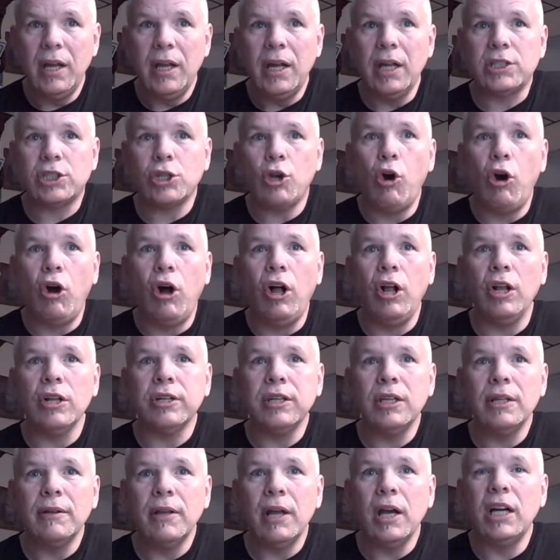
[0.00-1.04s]
It's
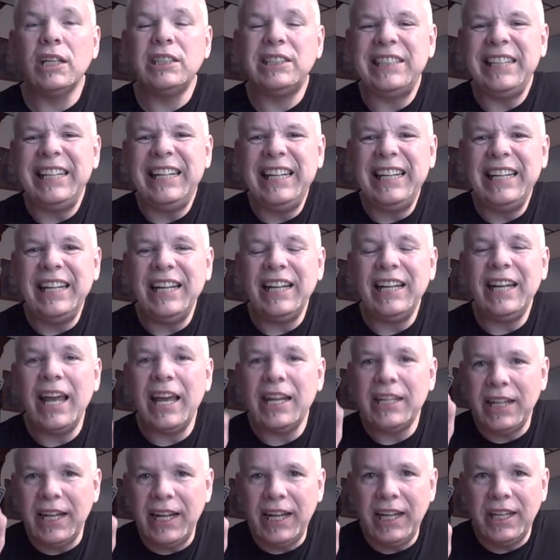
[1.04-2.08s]
called a
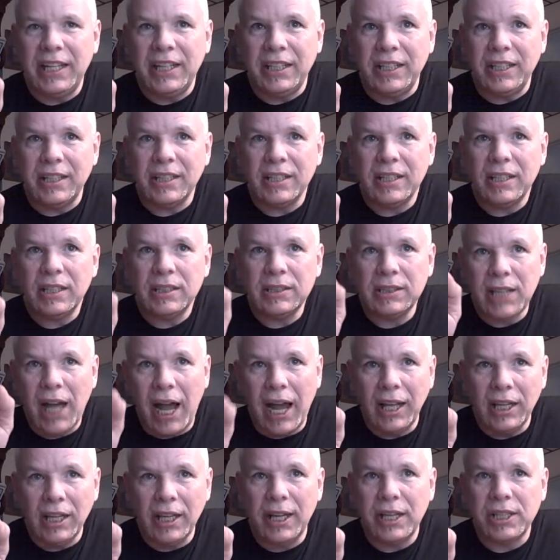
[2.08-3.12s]
D&E,
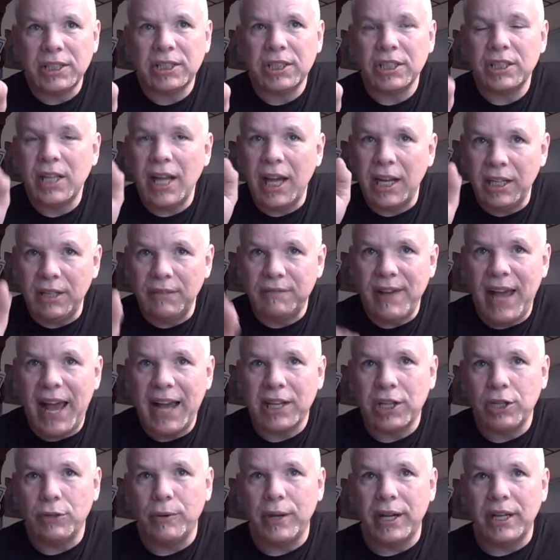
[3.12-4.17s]
dilation and
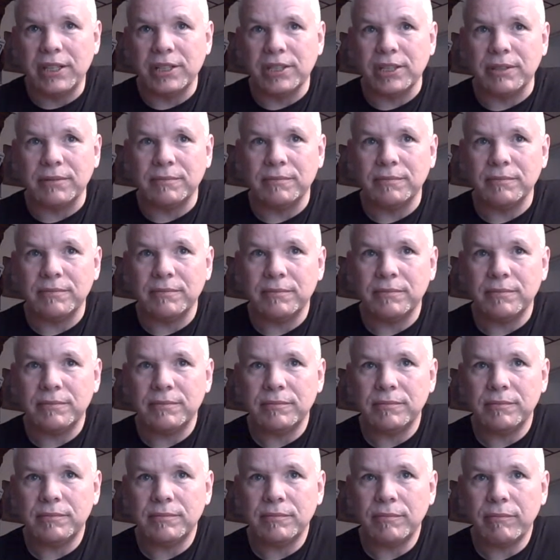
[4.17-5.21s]
evacuation.
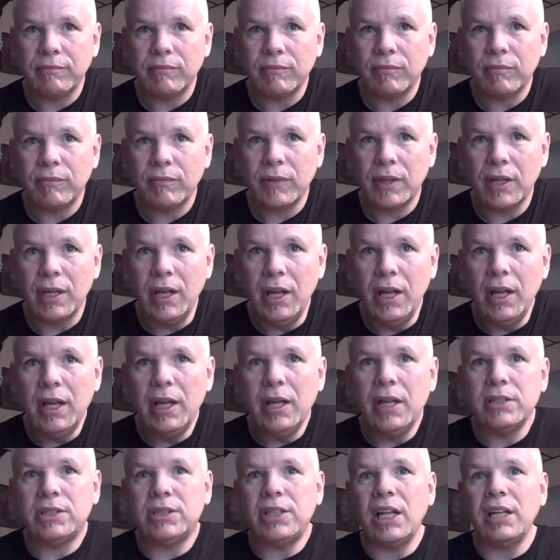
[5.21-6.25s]

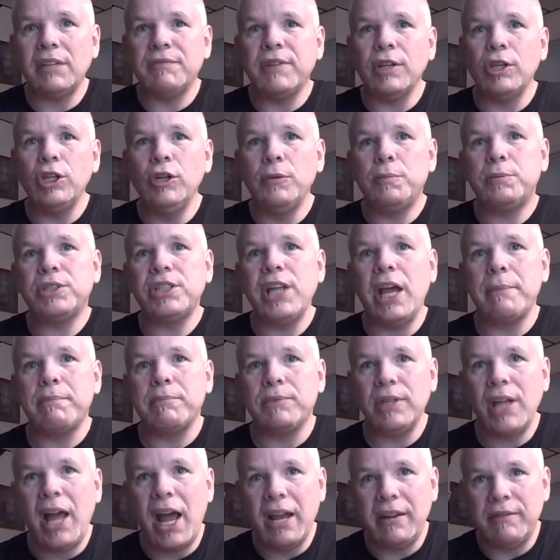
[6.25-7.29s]
Instead of the loop-shaped
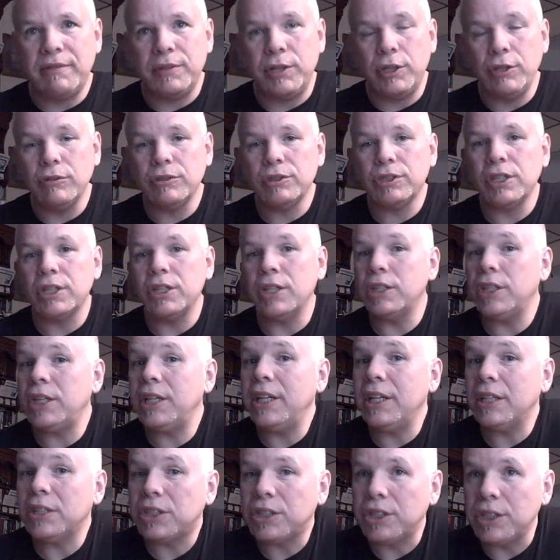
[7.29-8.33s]
knife used in the
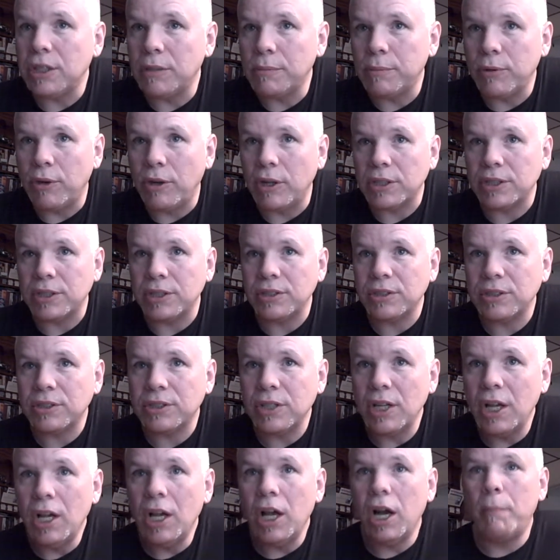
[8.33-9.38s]
D&C abortions,
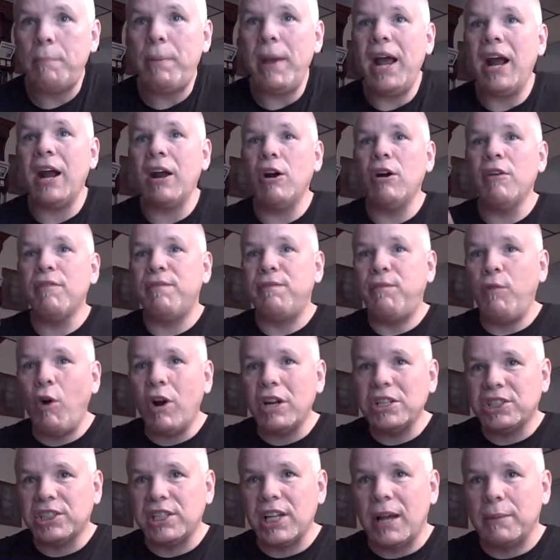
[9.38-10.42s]
a pair of
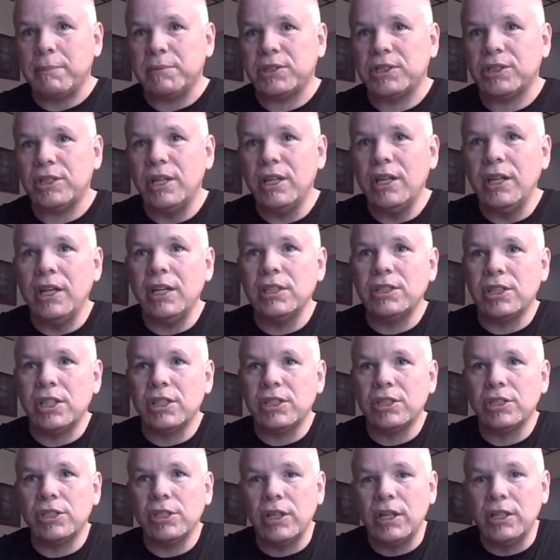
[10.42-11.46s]
forceps
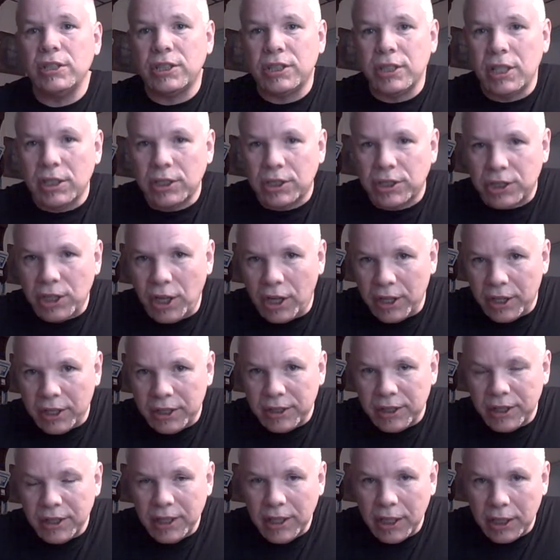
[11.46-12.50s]
is
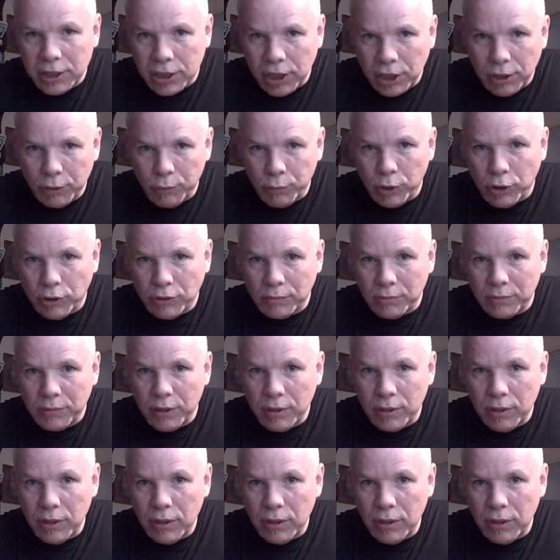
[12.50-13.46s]
inserted into the womb.